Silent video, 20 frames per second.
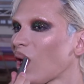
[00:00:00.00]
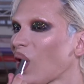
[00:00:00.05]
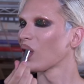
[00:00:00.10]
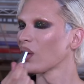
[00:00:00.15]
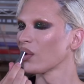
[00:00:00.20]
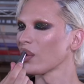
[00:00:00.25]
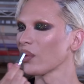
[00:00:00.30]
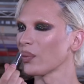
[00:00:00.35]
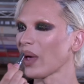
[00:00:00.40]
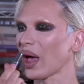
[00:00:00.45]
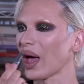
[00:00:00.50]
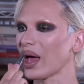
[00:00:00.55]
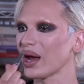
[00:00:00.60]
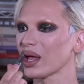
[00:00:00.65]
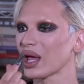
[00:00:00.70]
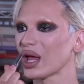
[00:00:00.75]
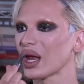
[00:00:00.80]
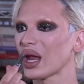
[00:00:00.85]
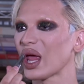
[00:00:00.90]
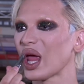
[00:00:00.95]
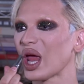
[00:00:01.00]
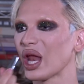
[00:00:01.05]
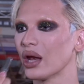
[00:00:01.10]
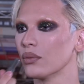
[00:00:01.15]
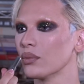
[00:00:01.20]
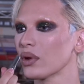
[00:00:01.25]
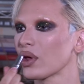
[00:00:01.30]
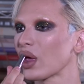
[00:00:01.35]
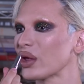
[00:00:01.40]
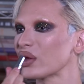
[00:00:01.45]
And we're patting it
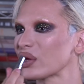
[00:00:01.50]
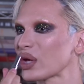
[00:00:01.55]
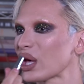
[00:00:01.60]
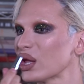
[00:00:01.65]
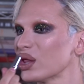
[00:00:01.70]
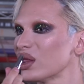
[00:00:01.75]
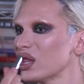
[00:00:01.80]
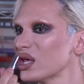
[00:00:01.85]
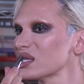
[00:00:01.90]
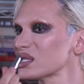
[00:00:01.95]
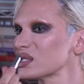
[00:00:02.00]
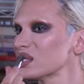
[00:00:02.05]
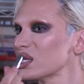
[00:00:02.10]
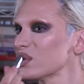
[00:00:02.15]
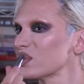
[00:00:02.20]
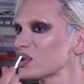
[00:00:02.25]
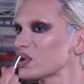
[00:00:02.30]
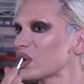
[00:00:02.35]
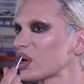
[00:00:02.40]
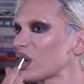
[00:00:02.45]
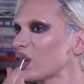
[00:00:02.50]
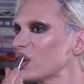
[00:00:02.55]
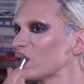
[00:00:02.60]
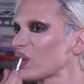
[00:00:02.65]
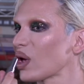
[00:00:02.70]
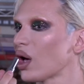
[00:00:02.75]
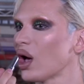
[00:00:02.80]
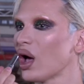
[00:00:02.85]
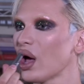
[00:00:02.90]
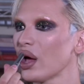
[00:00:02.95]
in because this lipstick is
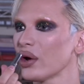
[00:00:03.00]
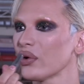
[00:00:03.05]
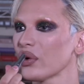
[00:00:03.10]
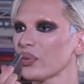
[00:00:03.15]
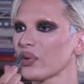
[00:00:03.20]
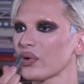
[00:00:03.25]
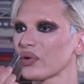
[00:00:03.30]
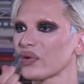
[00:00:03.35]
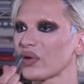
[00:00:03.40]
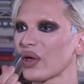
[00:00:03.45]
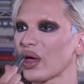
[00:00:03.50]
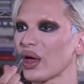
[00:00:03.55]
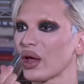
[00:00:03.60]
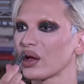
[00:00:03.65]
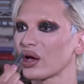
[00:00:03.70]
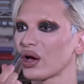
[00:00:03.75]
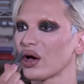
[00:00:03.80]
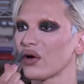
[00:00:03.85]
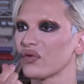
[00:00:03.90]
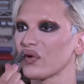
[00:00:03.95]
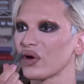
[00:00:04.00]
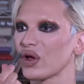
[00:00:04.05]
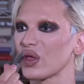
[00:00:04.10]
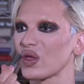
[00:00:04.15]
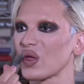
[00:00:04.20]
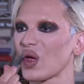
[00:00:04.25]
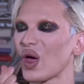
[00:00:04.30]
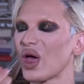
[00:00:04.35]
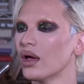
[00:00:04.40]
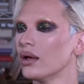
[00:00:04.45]
100% coverage.
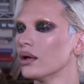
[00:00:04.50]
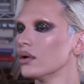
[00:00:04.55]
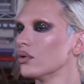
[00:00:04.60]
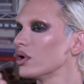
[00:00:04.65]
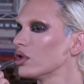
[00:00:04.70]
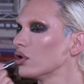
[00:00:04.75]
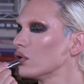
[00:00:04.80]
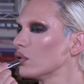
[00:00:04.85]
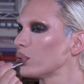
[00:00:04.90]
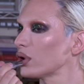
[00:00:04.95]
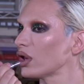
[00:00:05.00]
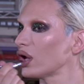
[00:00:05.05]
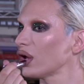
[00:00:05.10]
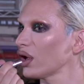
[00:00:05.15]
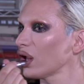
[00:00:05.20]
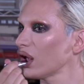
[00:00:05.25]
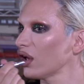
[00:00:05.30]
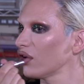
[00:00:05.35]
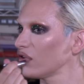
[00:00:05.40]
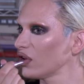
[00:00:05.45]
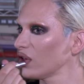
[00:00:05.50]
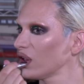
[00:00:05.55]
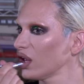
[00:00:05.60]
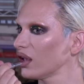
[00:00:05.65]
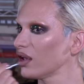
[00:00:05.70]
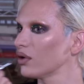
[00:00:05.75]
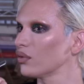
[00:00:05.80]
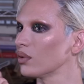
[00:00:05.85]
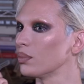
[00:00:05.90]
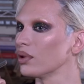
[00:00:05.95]
When you apply it heavily,
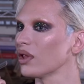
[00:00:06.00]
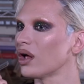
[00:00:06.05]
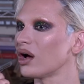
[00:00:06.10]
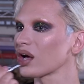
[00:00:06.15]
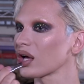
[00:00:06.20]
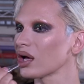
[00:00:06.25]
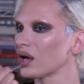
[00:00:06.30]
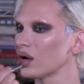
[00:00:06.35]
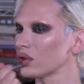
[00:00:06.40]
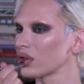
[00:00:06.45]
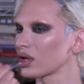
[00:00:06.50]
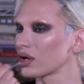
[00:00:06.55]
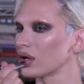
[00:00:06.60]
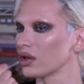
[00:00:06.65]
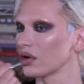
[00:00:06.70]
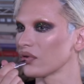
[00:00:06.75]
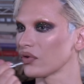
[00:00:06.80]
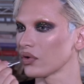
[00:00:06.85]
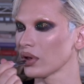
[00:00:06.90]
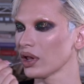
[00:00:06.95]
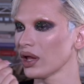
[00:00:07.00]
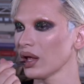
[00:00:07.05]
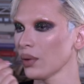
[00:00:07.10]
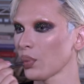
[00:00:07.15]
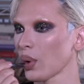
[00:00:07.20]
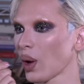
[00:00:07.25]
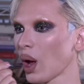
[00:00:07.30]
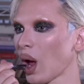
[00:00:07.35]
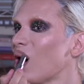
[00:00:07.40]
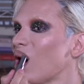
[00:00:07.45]
it will block out the color of your
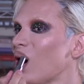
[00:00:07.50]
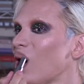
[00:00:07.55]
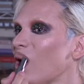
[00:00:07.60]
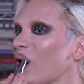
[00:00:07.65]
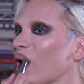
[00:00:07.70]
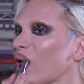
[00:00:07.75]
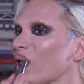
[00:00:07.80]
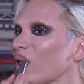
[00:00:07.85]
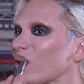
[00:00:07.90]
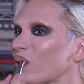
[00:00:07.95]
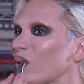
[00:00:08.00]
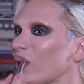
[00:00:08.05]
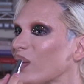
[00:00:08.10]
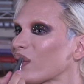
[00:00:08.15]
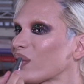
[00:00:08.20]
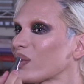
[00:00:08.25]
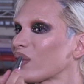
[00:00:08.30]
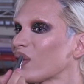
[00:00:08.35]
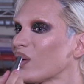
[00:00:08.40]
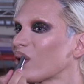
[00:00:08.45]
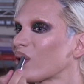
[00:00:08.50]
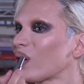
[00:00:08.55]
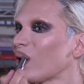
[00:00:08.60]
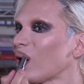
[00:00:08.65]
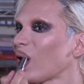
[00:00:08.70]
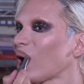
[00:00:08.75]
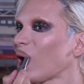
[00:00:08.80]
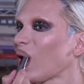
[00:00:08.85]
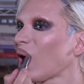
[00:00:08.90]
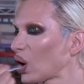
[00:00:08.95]
lip. Oh, and it smells so
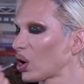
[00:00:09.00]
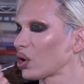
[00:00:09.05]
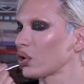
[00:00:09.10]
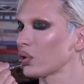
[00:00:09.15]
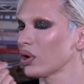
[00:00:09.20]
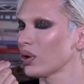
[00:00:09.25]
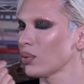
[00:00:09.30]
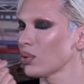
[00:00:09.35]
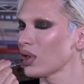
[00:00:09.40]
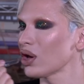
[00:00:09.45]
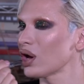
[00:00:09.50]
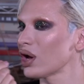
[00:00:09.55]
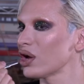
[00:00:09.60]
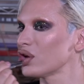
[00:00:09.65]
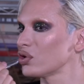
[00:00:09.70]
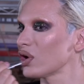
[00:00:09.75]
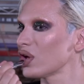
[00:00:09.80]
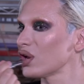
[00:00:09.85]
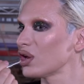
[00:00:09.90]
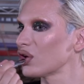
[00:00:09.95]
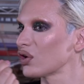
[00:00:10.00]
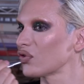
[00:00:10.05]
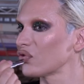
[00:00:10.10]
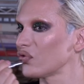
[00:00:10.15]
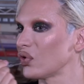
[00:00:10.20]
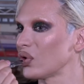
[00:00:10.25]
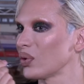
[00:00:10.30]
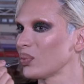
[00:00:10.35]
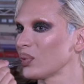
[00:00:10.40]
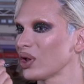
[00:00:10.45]
good. Creamy, hydrating
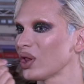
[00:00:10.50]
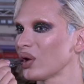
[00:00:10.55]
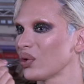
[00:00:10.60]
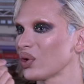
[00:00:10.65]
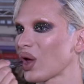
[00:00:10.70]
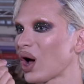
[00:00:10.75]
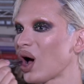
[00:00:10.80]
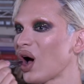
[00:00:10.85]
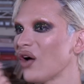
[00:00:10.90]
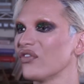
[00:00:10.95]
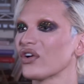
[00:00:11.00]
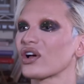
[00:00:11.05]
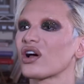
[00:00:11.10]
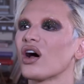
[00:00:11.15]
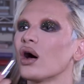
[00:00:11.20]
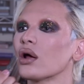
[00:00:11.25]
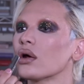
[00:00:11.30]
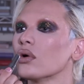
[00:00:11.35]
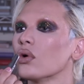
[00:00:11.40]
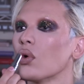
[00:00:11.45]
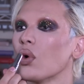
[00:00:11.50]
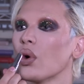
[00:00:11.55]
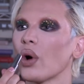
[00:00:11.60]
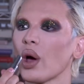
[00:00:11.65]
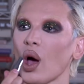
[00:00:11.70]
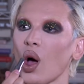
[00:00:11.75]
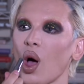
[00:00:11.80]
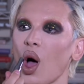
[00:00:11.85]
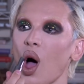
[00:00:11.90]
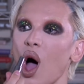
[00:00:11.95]
formula with avocado
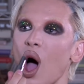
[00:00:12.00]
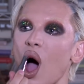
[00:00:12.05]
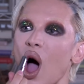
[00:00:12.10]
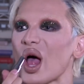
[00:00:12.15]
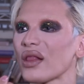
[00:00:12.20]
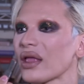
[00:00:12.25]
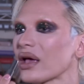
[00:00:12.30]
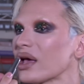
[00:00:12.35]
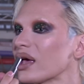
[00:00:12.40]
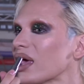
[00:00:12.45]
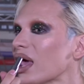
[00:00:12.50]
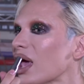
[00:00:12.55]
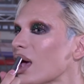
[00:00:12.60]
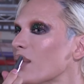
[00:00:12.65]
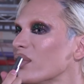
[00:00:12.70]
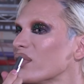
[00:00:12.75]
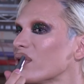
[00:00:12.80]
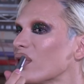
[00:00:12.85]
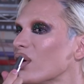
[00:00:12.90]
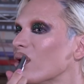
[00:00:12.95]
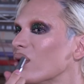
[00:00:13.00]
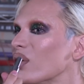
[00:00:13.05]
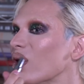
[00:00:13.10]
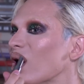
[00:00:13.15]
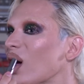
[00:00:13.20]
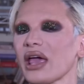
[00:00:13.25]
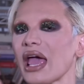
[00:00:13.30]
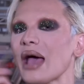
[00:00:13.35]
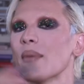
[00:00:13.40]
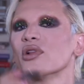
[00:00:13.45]
oil, like a camel tone.
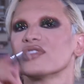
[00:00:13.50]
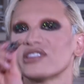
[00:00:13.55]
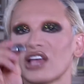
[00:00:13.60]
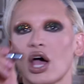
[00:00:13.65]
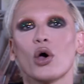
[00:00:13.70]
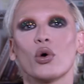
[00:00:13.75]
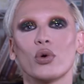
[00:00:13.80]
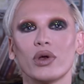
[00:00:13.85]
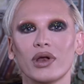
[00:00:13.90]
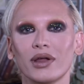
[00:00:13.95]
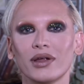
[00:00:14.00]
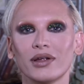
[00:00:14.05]
Camel tone,